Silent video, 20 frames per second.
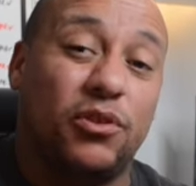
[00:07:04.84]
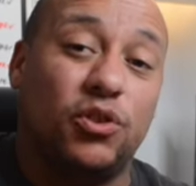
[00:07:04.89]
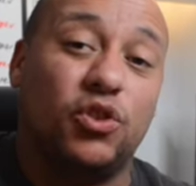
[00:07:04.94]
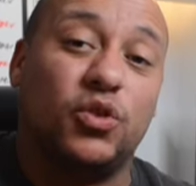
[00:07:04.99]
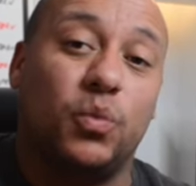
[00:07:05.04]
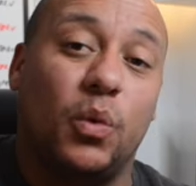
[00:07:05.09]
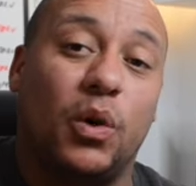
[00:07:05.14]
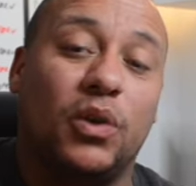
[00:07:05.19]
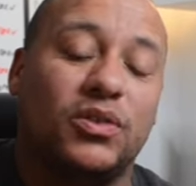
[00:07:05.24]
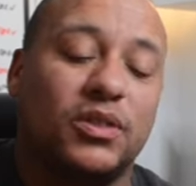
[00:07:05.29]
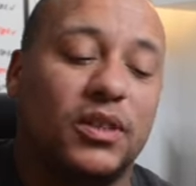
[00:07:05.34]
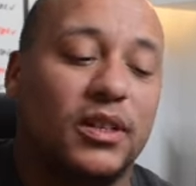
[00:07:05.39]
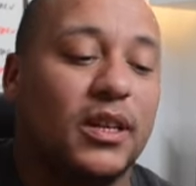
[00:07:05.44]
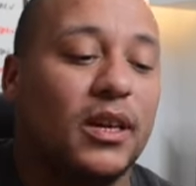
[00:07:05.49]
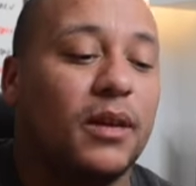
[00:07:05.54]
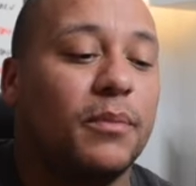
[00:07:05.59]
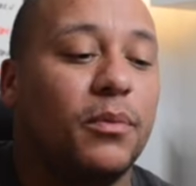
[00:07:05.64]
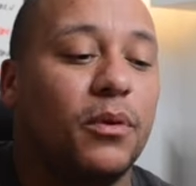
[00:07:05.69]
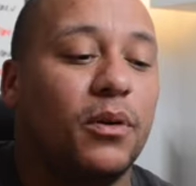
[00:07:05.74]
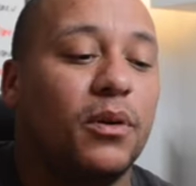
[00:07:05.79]
just what's in
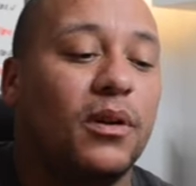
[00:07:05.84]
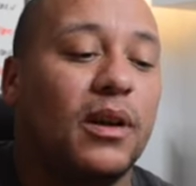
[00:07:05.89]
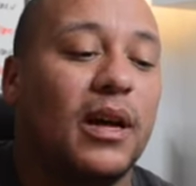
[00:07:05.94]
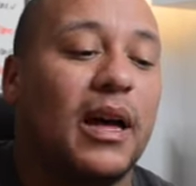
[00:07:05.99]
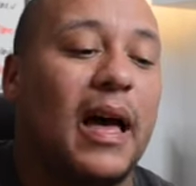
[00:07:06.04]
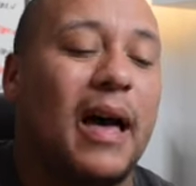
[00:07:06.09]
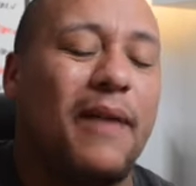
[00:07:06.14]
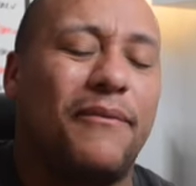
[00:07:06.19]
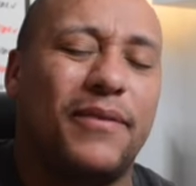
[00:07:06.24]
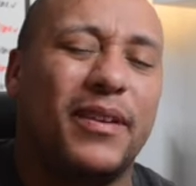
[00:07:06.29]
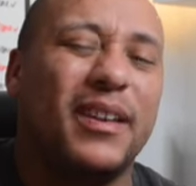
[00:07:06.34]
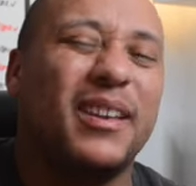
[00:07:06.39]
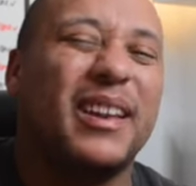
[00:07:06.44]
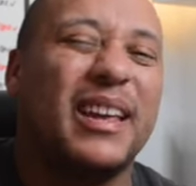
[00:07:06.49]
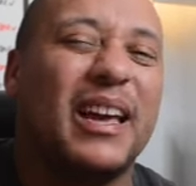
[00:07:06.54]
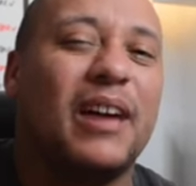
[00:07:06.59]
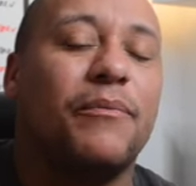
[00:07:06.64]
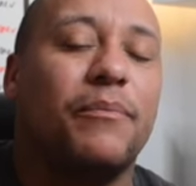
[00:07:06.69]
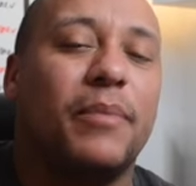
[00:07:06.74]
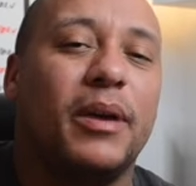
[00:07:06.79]
here, but I think they
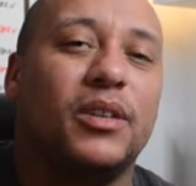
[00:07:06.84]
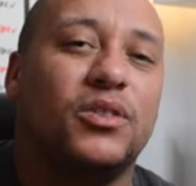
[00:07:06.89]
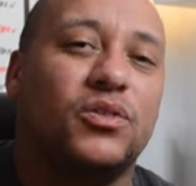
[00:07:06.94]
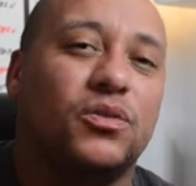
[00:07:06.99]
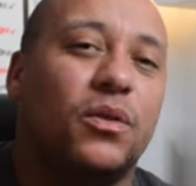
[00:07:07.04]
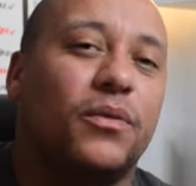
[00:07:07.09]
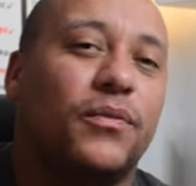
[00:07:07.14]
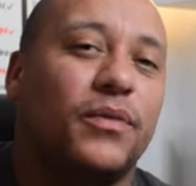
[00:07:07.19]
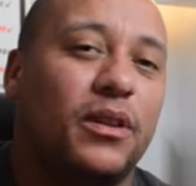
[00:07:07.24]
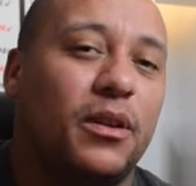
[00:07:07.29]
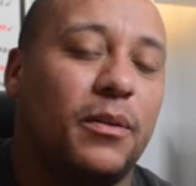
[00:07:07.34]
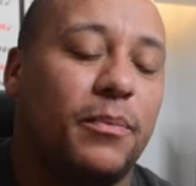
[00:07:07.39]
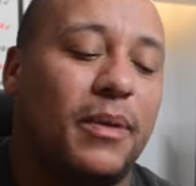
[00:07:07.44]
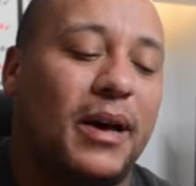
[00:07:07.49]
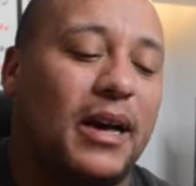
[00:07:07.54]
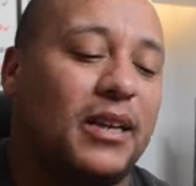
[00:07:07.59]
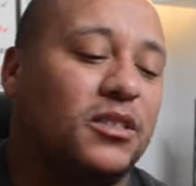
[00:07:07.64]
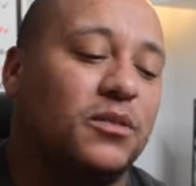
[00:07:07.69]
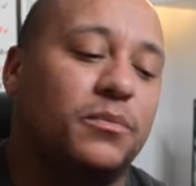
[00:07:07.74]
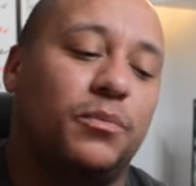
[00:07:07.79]
have made stuff in the
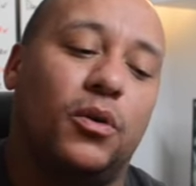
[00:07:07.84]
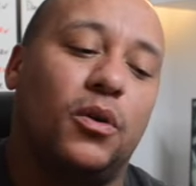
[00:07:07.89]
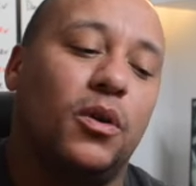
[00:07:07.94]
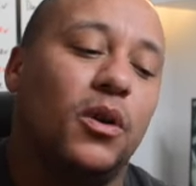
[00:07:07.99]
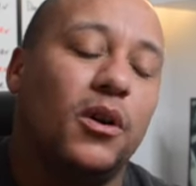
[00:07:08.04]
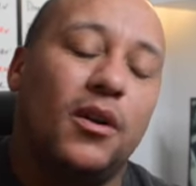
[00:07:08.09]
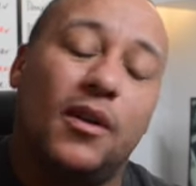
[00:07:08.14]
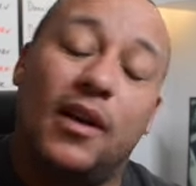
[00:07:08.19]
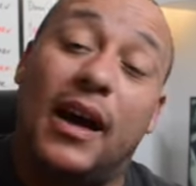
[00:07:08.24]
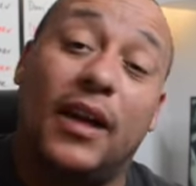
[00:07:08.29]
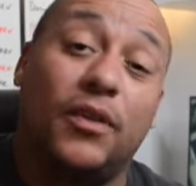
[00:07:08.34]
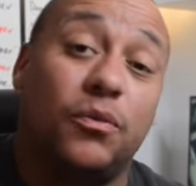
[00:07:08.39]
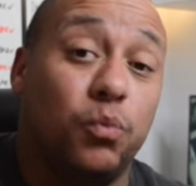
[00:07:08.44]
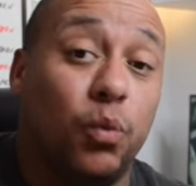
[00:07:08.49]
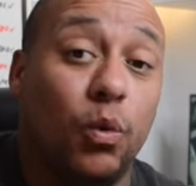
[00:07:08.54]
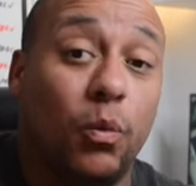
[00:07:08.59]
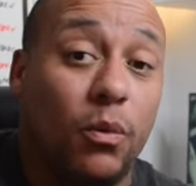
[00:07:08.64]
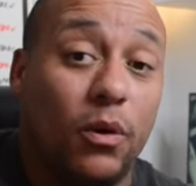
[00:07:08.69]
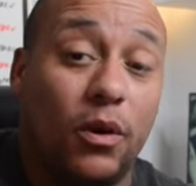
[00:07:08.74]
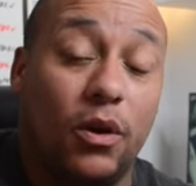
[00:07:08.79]
past, but I
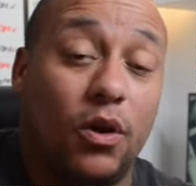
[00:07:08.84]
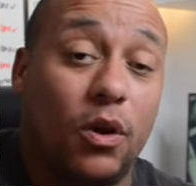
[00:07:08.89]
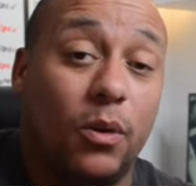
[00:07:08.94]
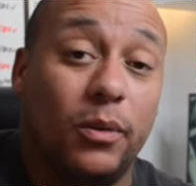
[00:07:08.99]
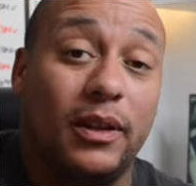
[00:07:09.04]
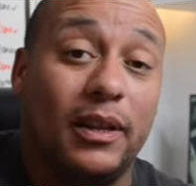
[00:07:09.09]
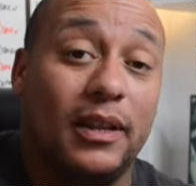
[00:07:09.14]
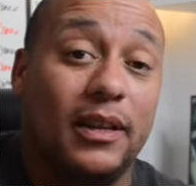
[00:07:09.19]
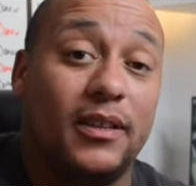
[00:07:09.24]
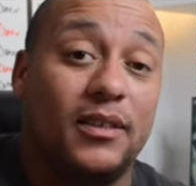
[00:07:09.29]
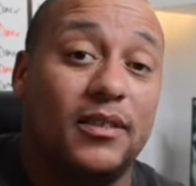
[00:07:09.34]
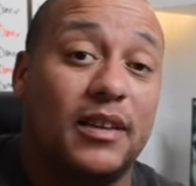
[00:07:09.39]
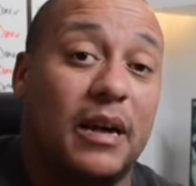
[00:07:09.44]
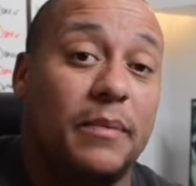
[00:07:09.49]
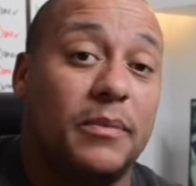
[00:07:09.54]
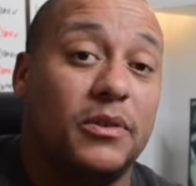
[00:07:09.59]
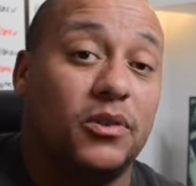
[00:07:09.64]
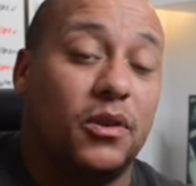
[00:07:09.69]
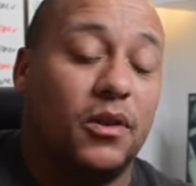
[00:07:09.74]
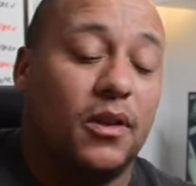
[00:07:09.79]
wouldn't want to know what the lead time
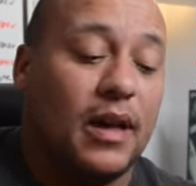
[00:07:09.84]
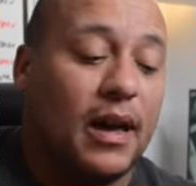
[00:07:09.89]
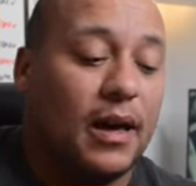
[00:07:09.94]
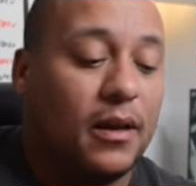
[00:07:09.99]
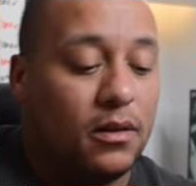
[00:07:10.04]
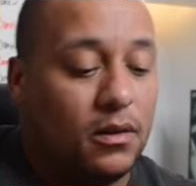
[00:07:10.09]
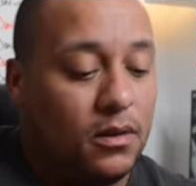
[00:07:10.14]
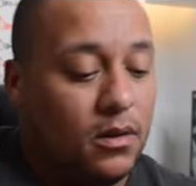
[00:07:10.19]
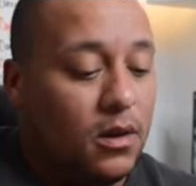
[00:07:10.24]
is on that.